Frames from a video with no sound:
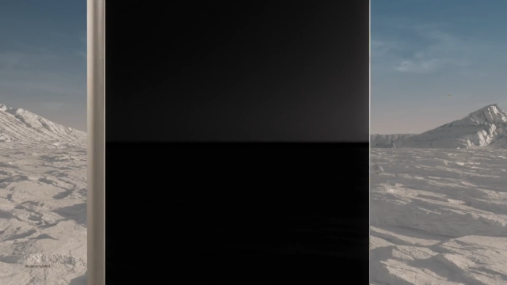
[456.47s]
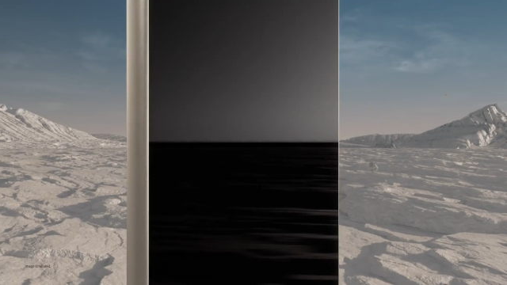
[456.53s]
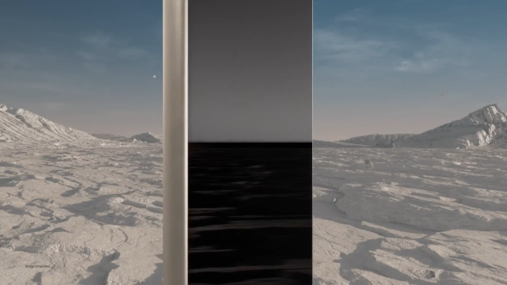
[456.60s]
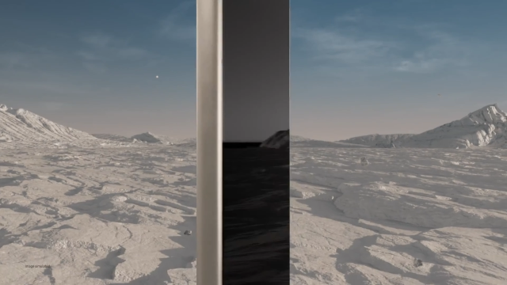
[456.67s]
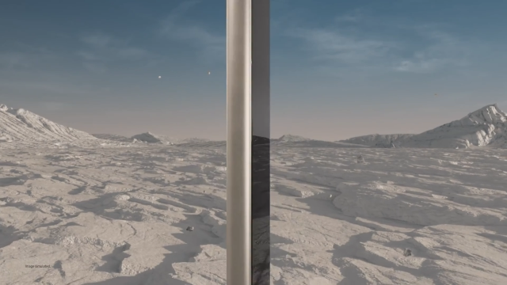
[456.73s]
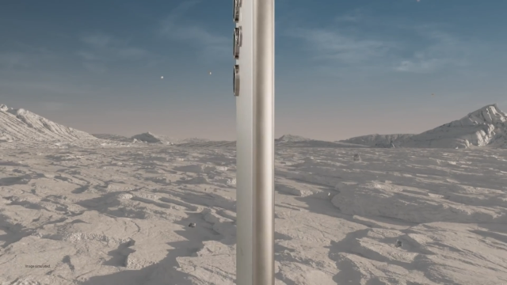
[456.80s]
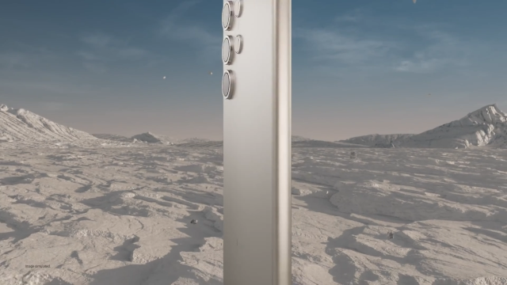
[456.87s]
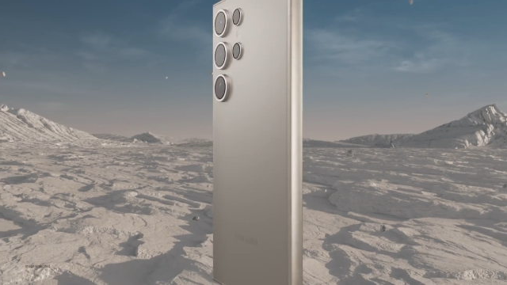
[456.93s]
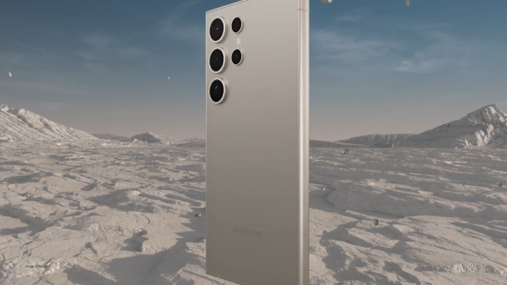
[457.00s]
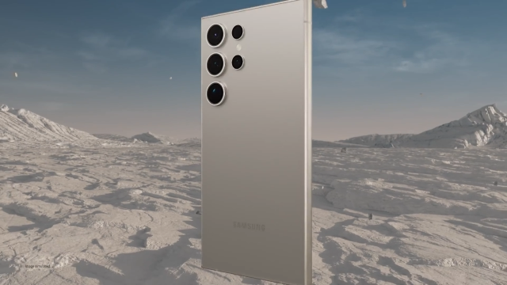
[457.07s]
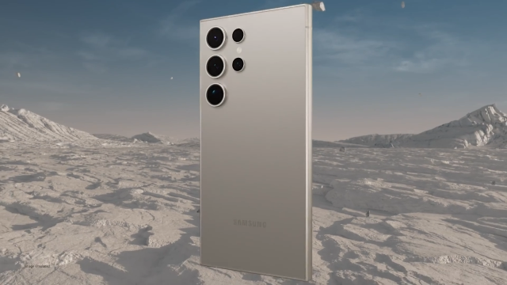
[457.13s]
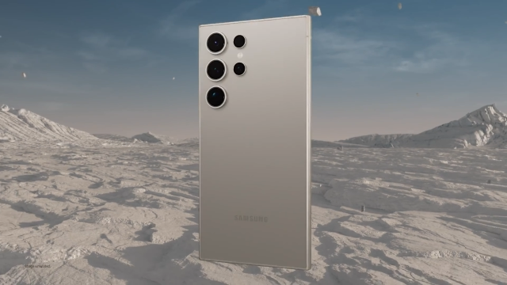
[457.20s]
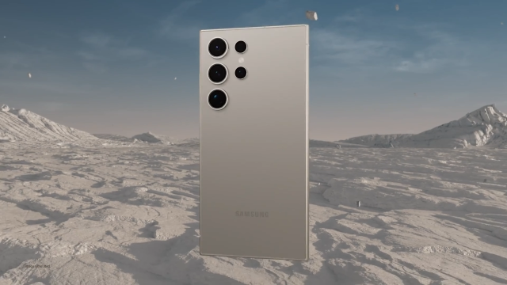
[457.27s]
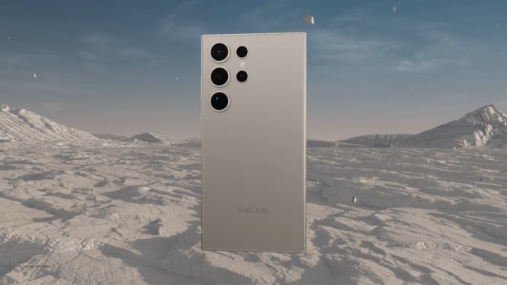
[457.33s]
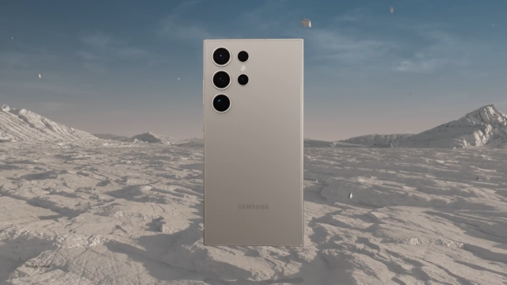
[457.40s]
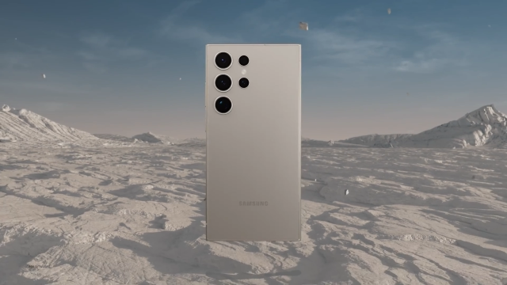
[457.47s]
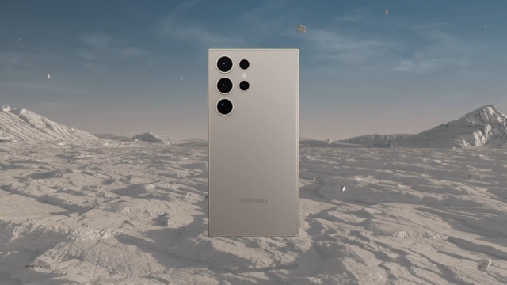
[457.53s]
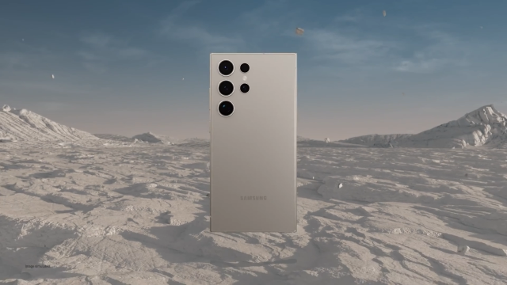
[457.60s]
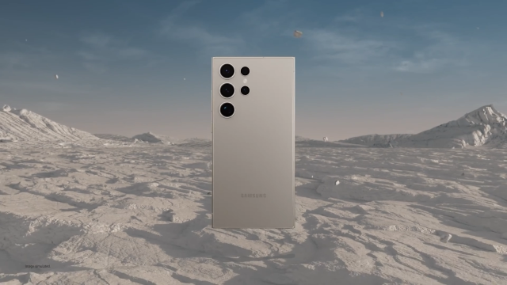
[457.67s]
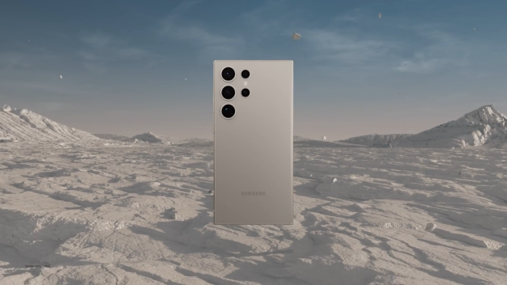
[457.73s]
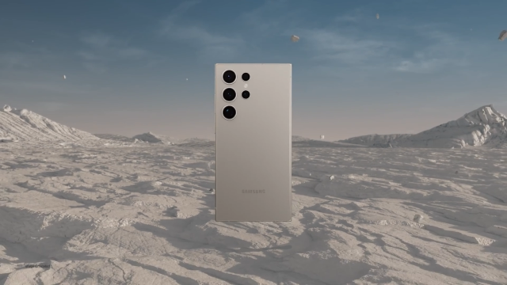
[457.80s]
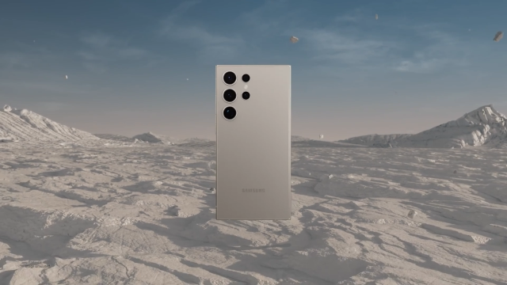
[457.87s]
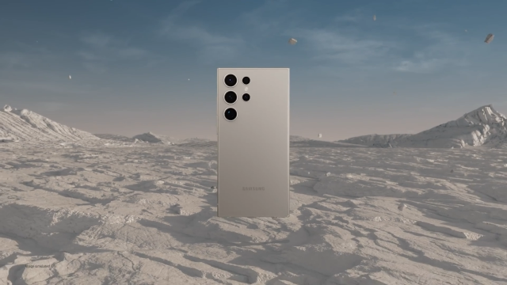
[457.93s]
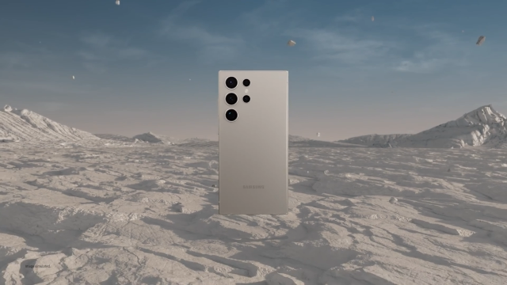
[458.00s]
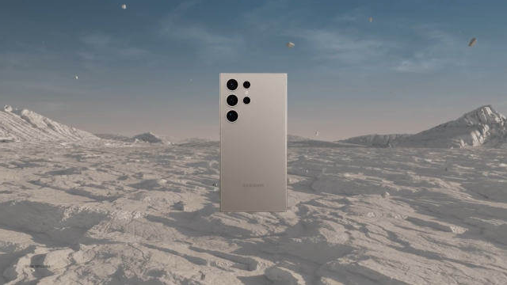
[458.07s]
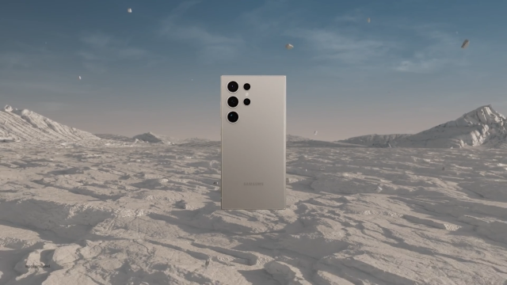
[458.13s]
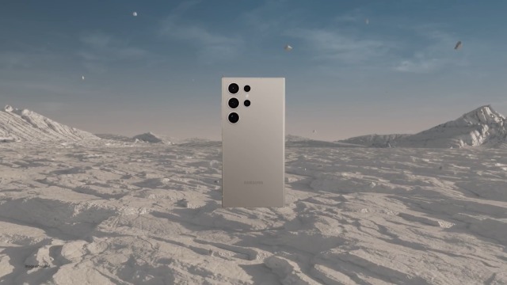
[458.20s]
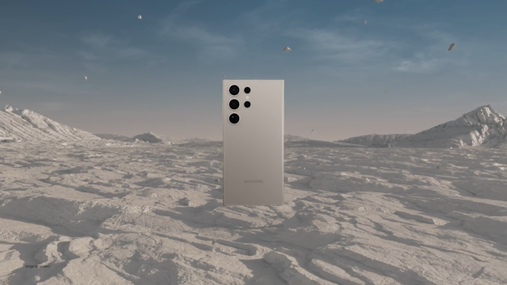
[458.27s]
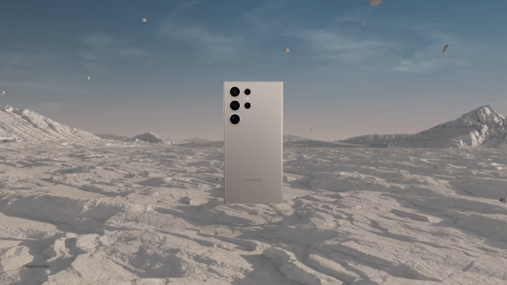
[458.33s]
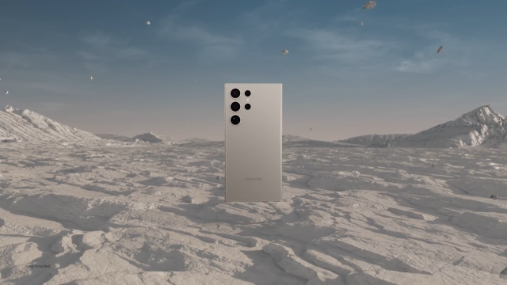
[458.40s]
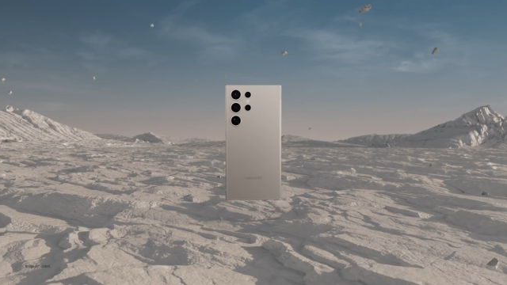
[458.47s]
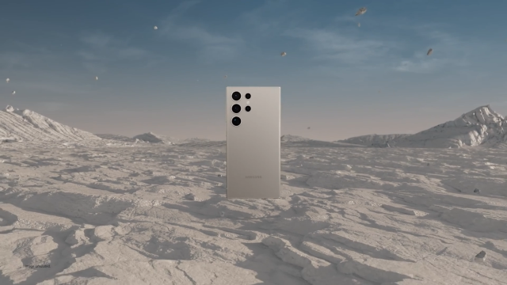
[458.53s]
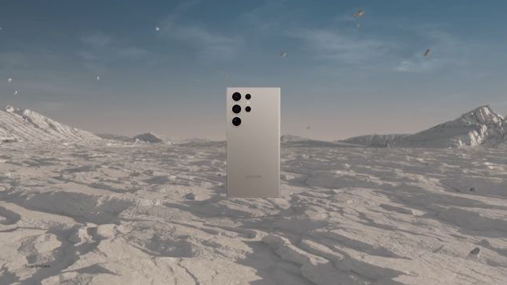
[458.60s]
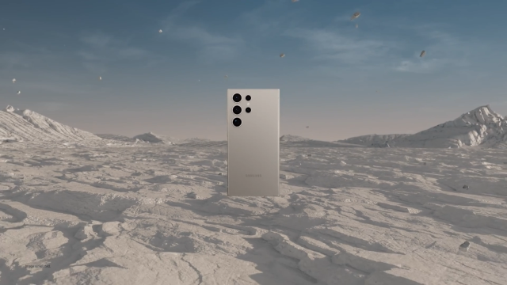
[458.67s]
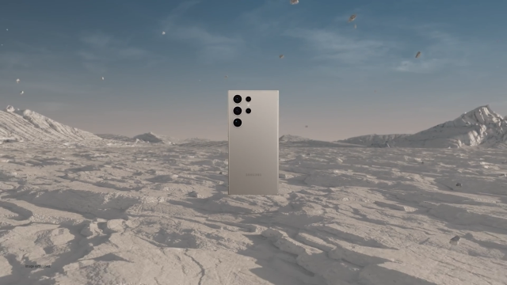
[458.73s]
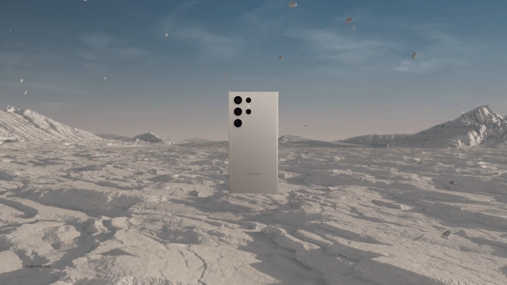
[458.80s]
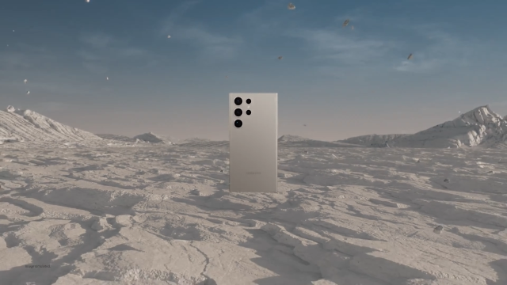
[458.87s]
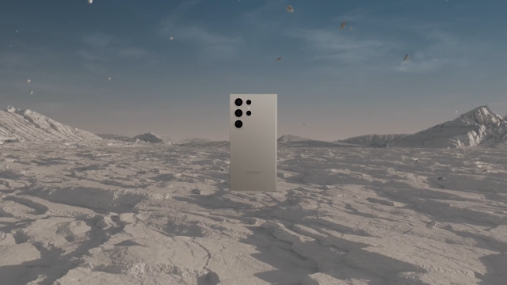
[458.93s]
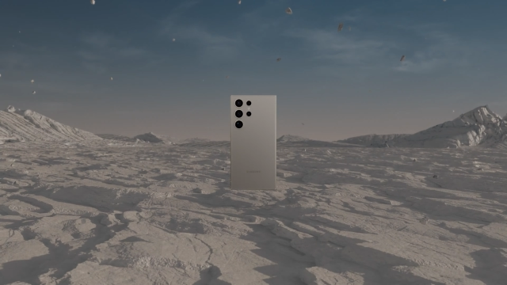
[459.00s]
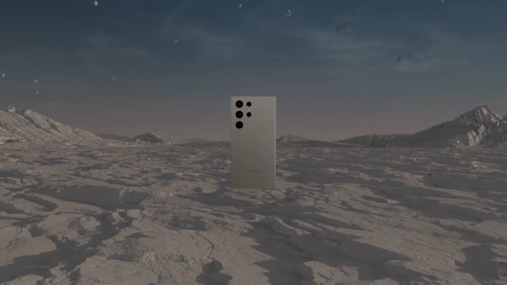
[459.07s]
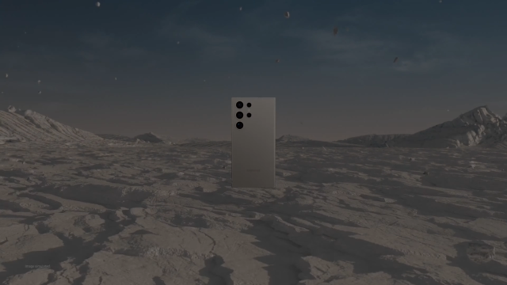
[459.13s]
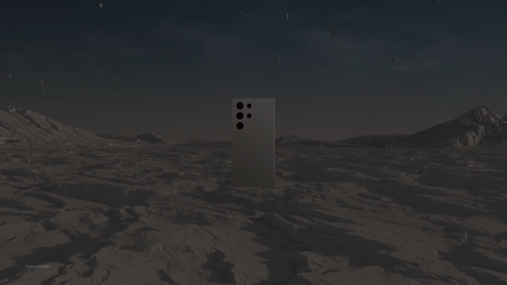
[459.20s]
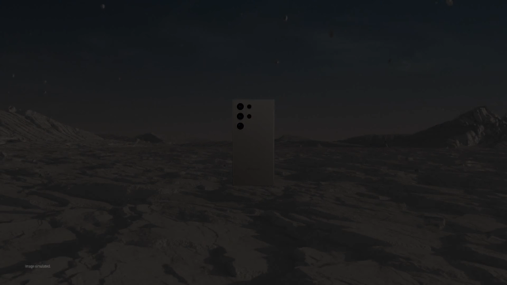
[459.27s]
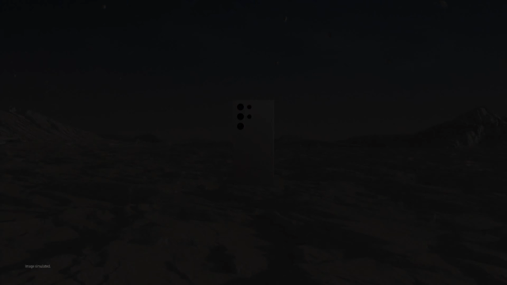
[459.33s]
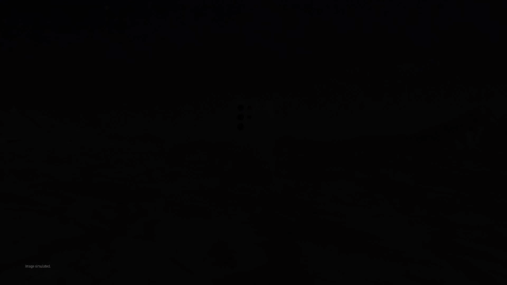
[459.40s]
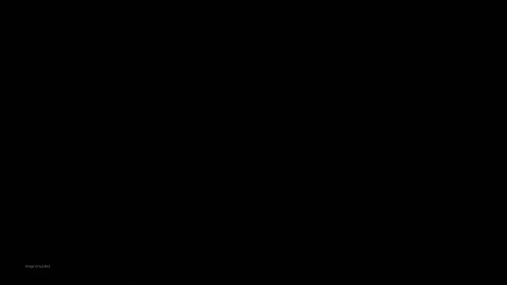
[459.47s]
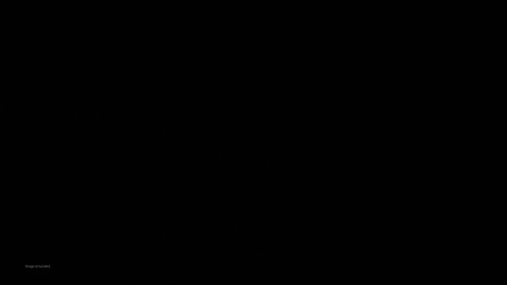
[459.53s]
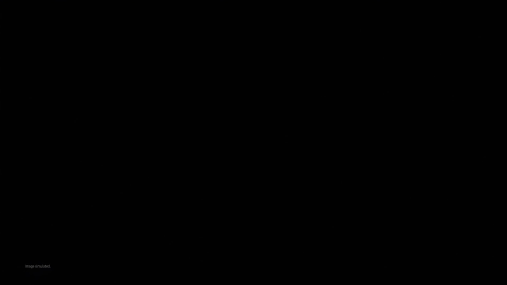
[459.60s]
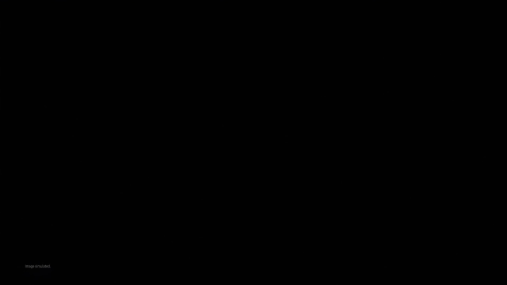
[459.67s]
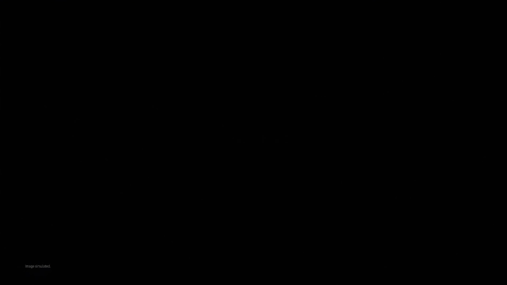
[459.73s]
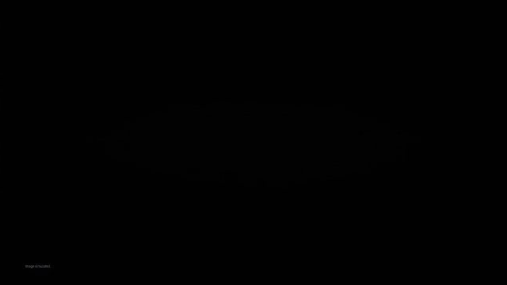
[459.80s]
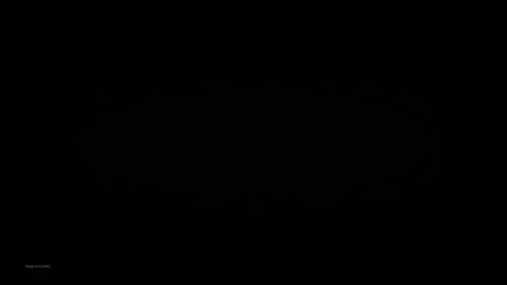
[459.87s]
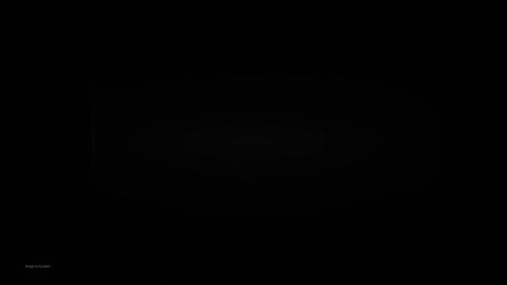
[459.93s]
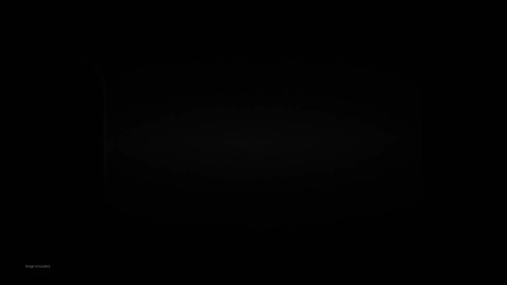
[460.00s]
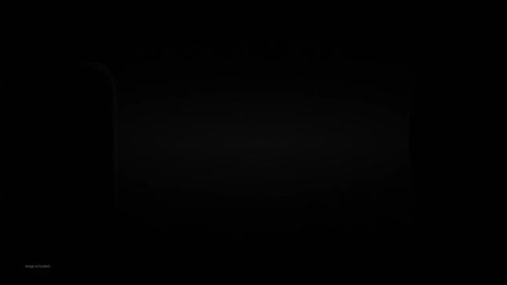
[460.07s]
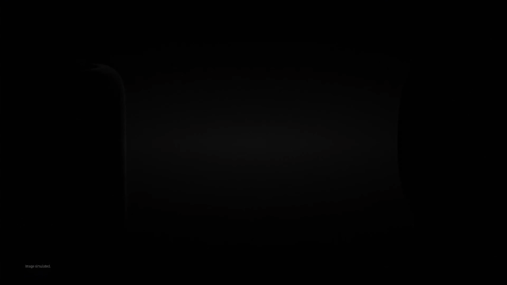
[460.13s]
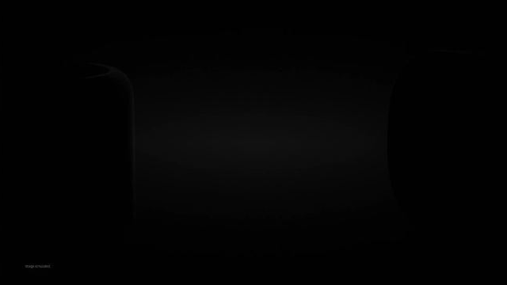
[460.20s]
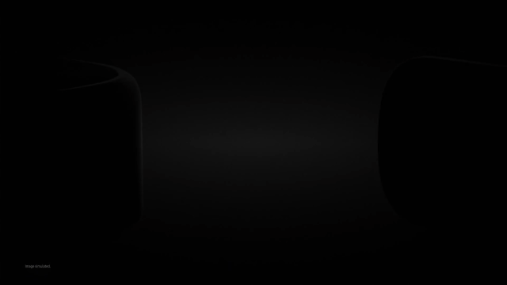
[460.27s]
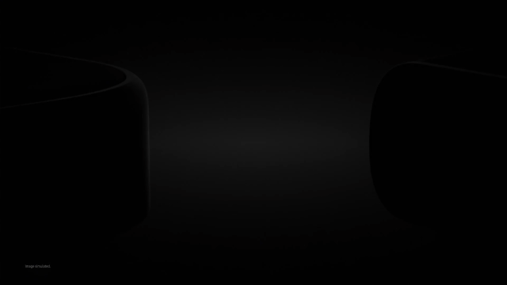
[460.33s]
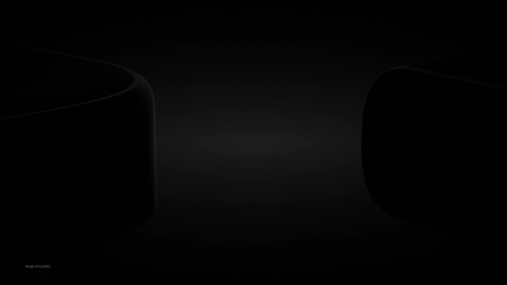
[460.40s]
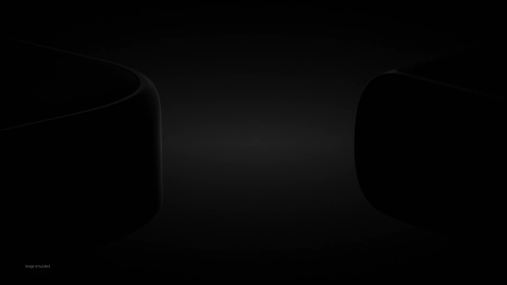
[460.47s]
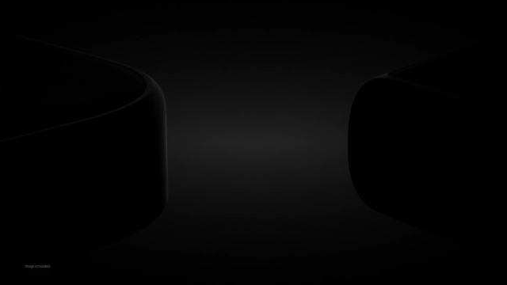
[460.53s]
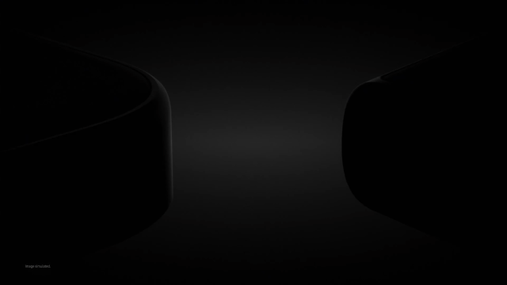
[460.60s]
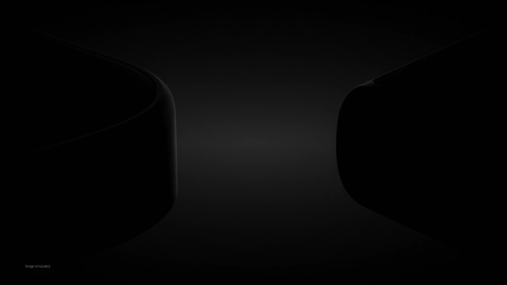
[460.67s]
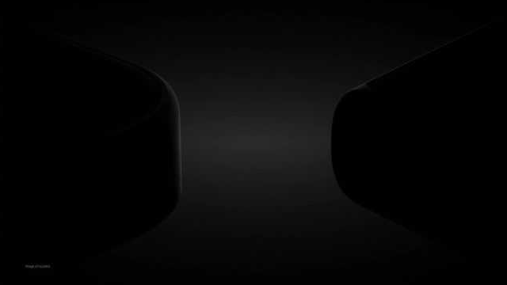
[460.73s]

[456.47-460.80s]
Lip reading: (no speaker visible)